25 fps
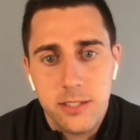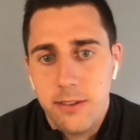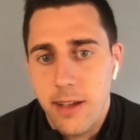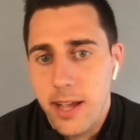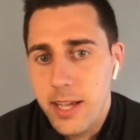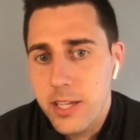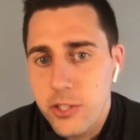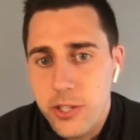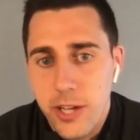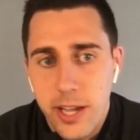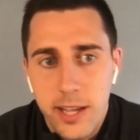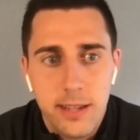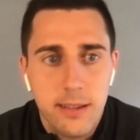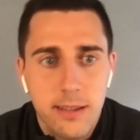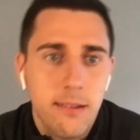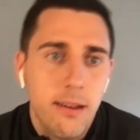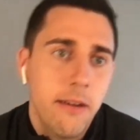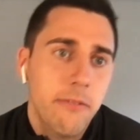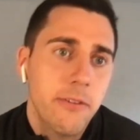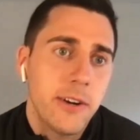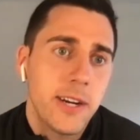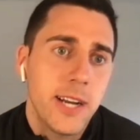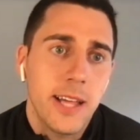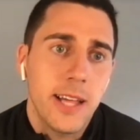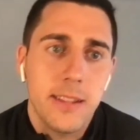I check
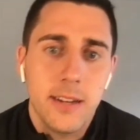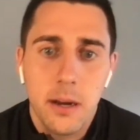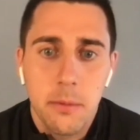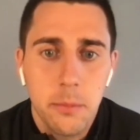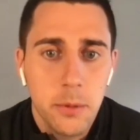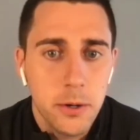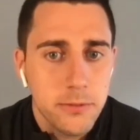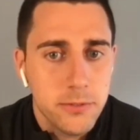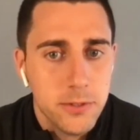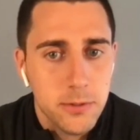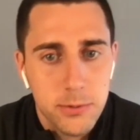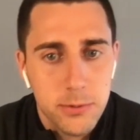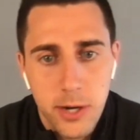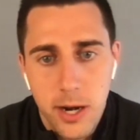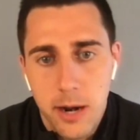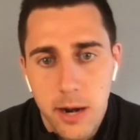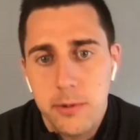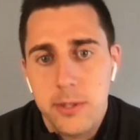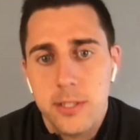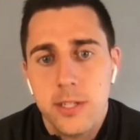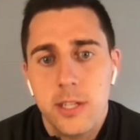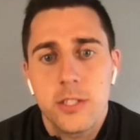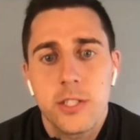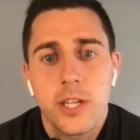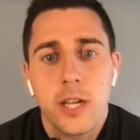every day the number of
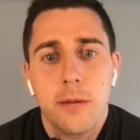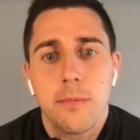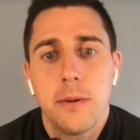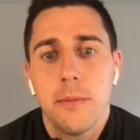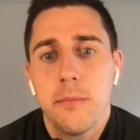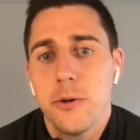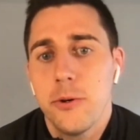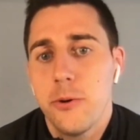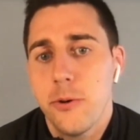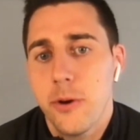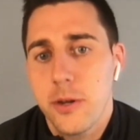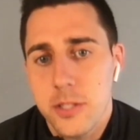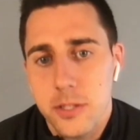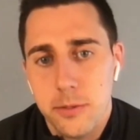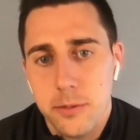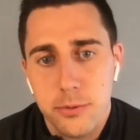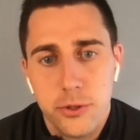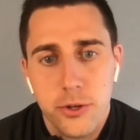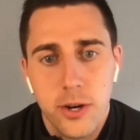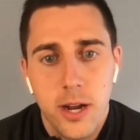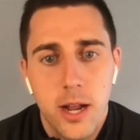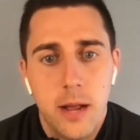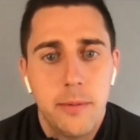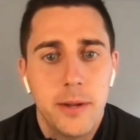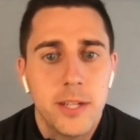subscribers. I check people who
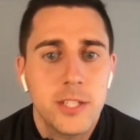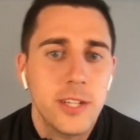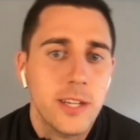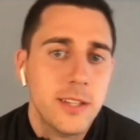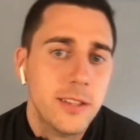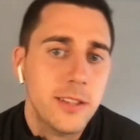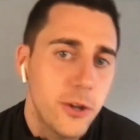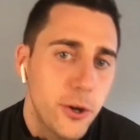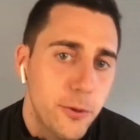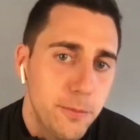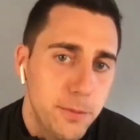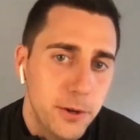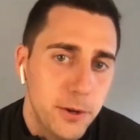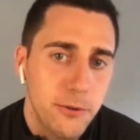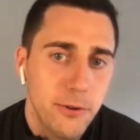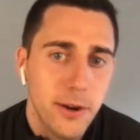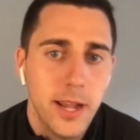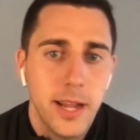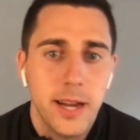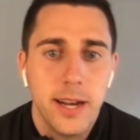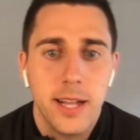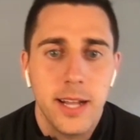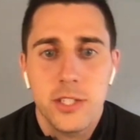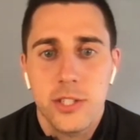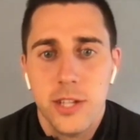unsubscribe. I check the open
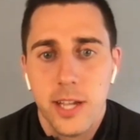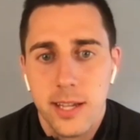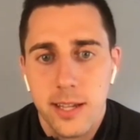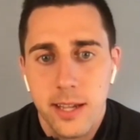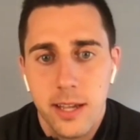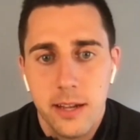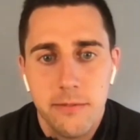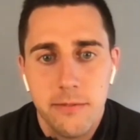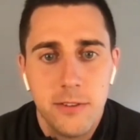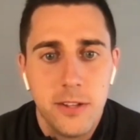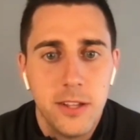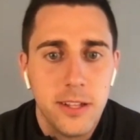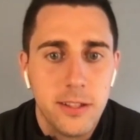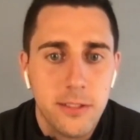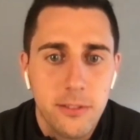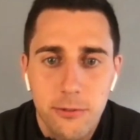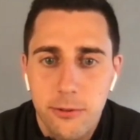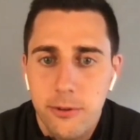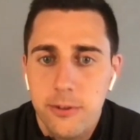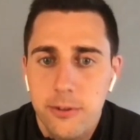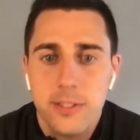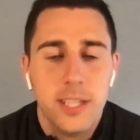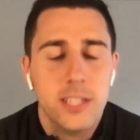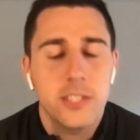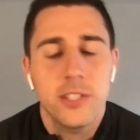rate. I check kind of click
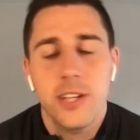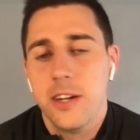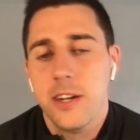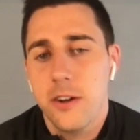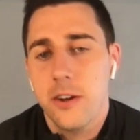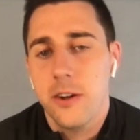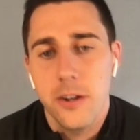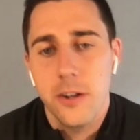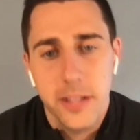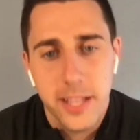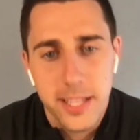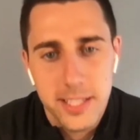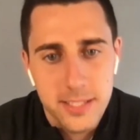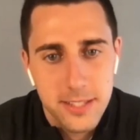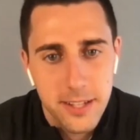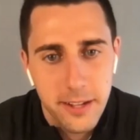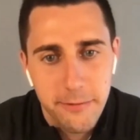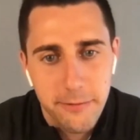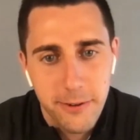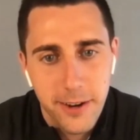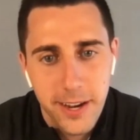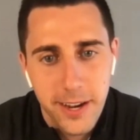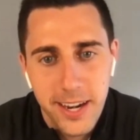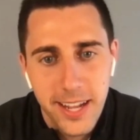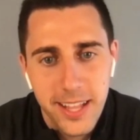throughs. I check all that
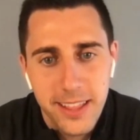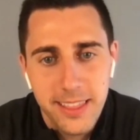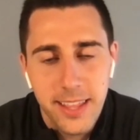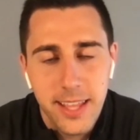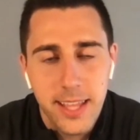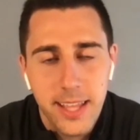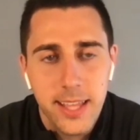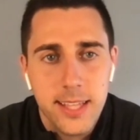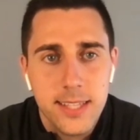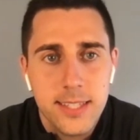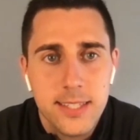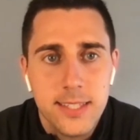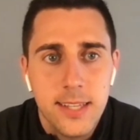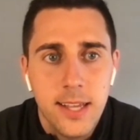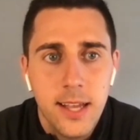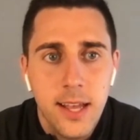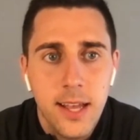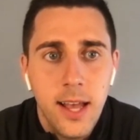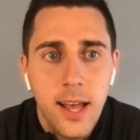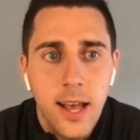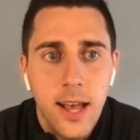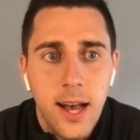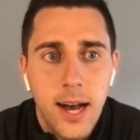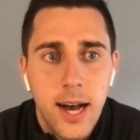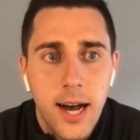stuff, right? And I think it's,
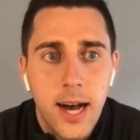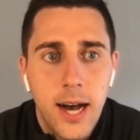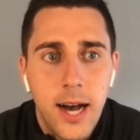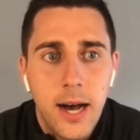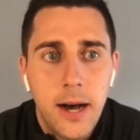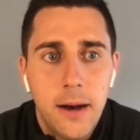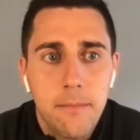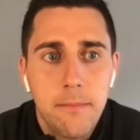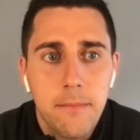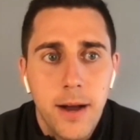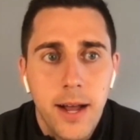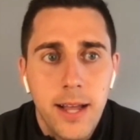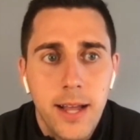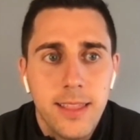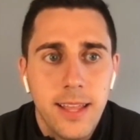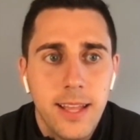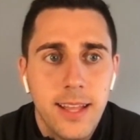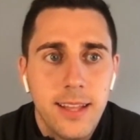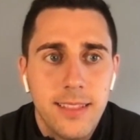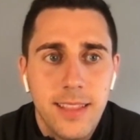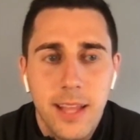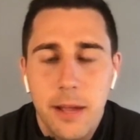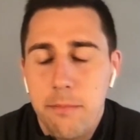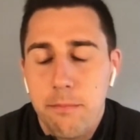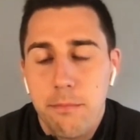um, I
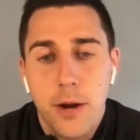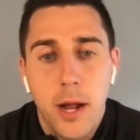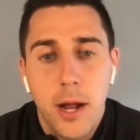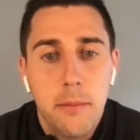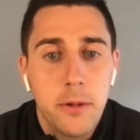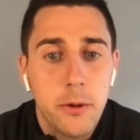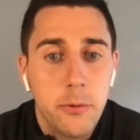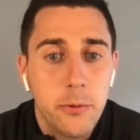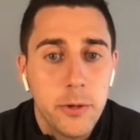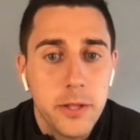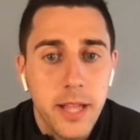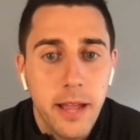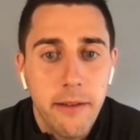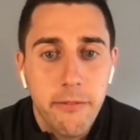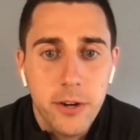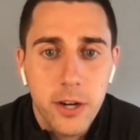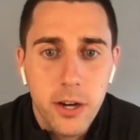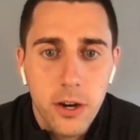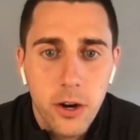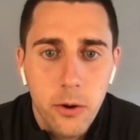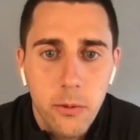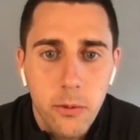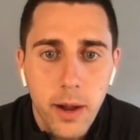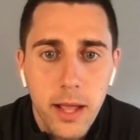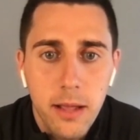think that probably will never
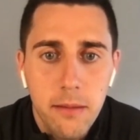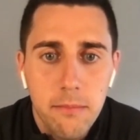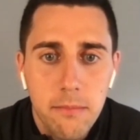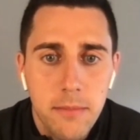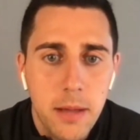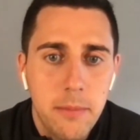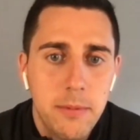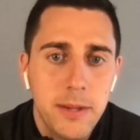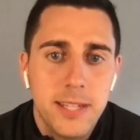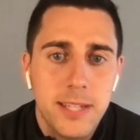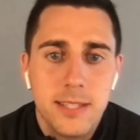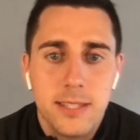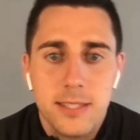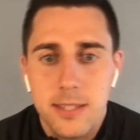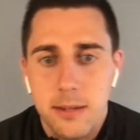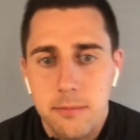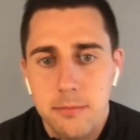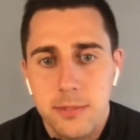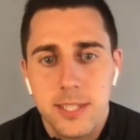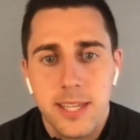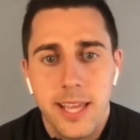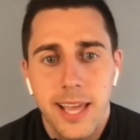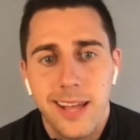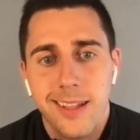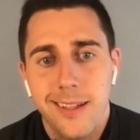go away. Maybe to some
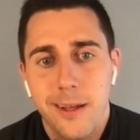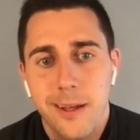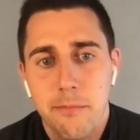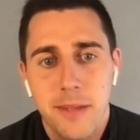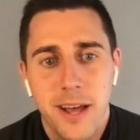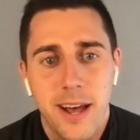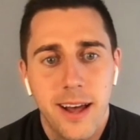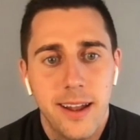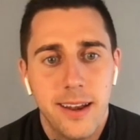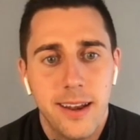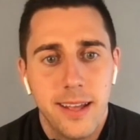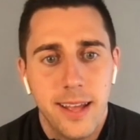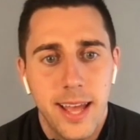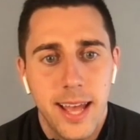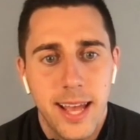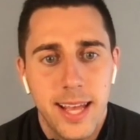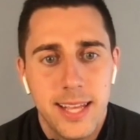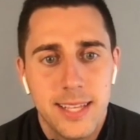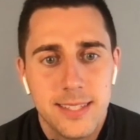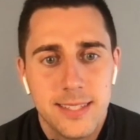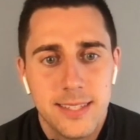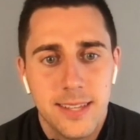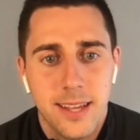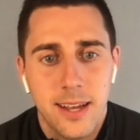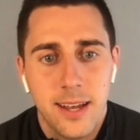scale, I'm not not
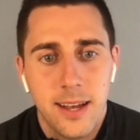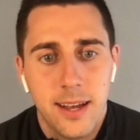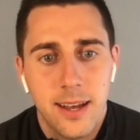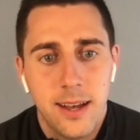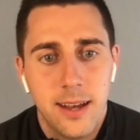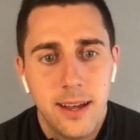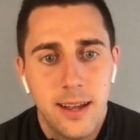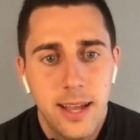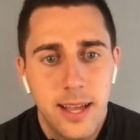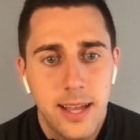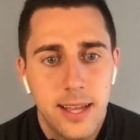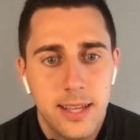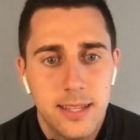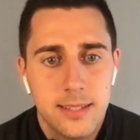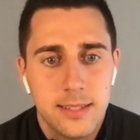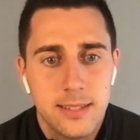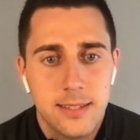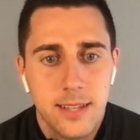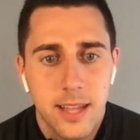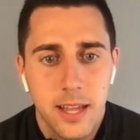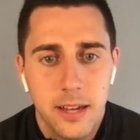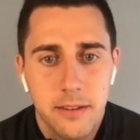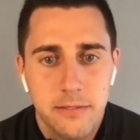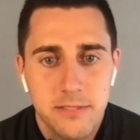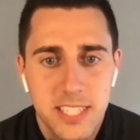as uh, as
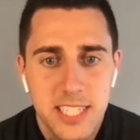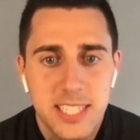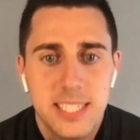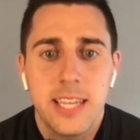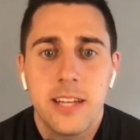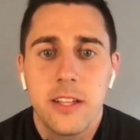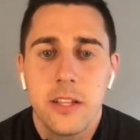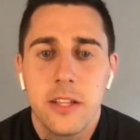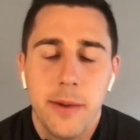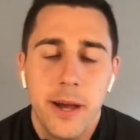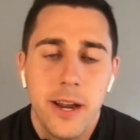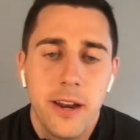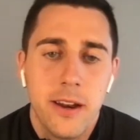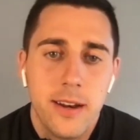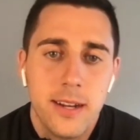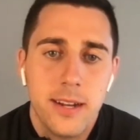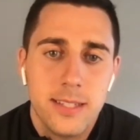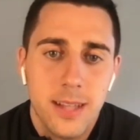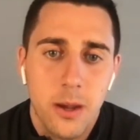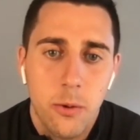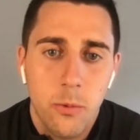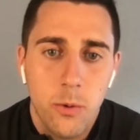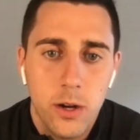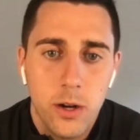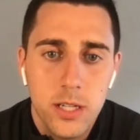kind of detailed about it as
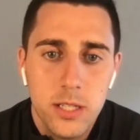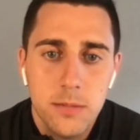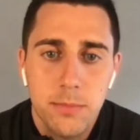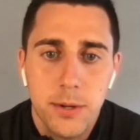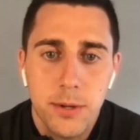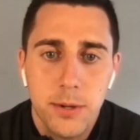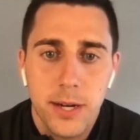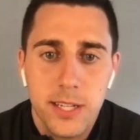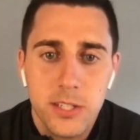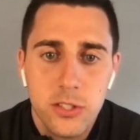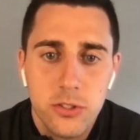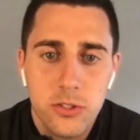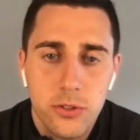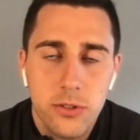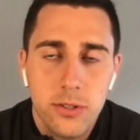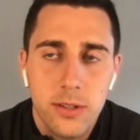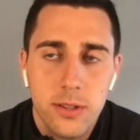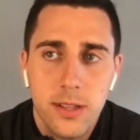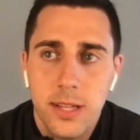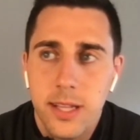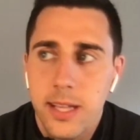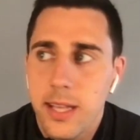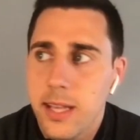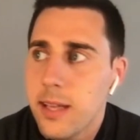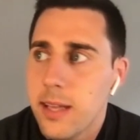I was, but I
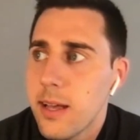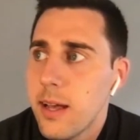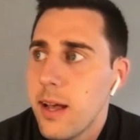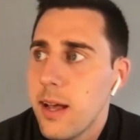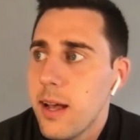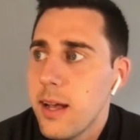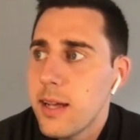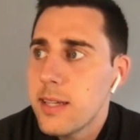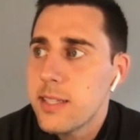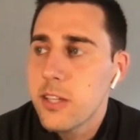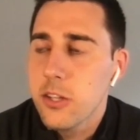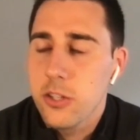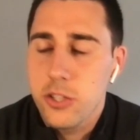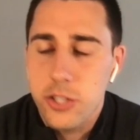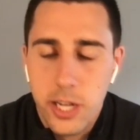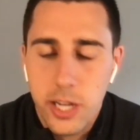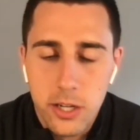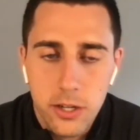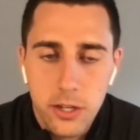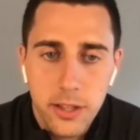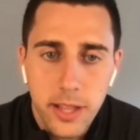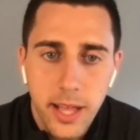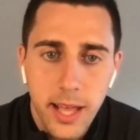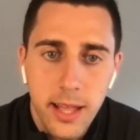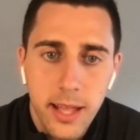certainly still
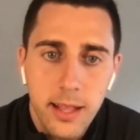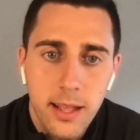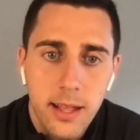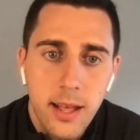check all that.